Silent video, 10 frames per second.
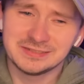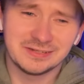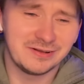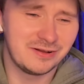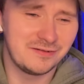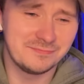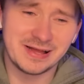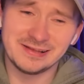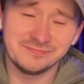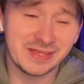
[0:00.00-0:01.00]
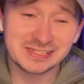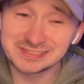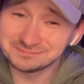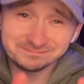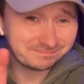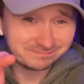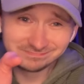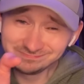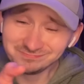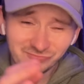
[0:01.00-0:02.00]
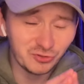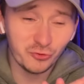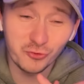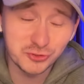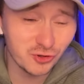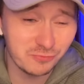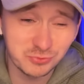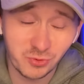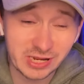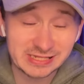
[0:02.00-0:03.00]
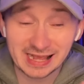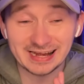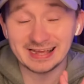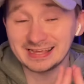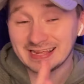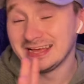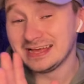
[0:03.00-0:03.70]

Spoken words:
Oh man, this... Usopp's worried, and I can